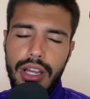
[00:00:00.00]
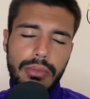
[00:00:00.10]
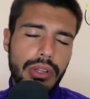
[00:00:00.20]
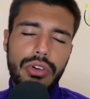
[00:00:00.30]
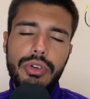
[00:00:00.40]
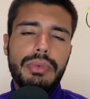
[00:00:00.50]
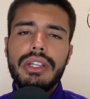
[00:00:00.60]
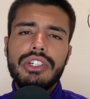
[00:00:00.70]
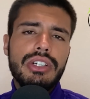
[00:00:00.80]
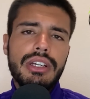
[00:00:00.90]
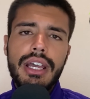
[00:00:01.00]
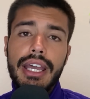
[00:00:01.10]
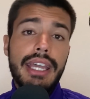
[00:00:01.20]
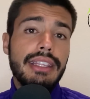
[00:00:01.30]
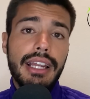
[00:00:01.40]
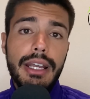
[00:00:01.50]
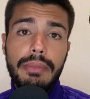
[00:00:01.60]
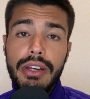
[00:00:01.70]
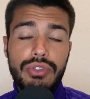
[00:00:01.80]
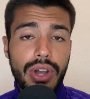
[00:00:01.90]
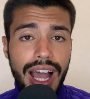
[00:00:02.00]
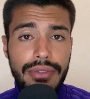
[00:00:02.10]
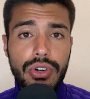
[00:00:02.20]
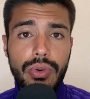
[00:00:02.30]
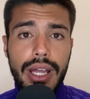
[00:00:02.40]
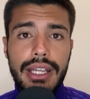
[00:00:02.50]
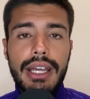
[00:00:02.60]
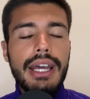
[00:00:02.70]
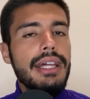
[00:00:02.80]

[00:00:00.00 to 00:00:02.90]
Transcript: down below your prediction. Hit the like button if you haven't already.